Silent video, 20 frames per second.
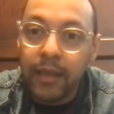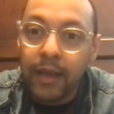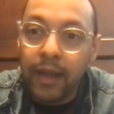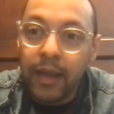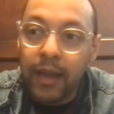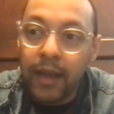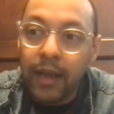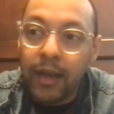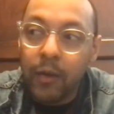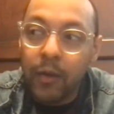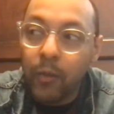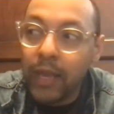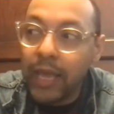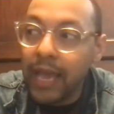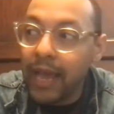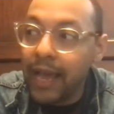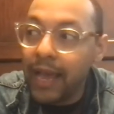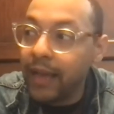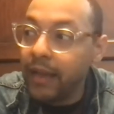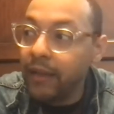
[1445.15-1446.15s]
We
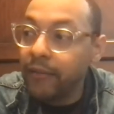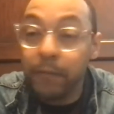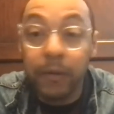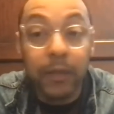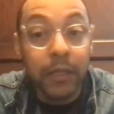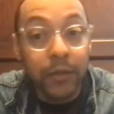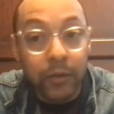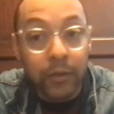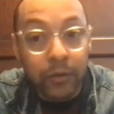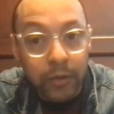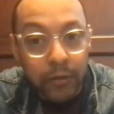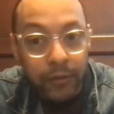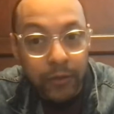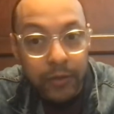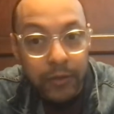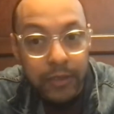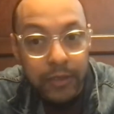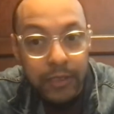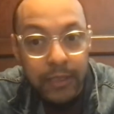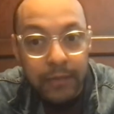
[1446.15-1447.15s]
have political
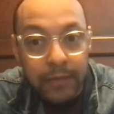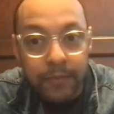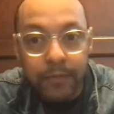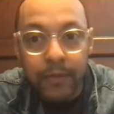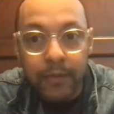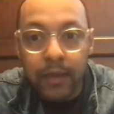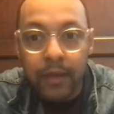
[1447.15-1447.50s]
diversity,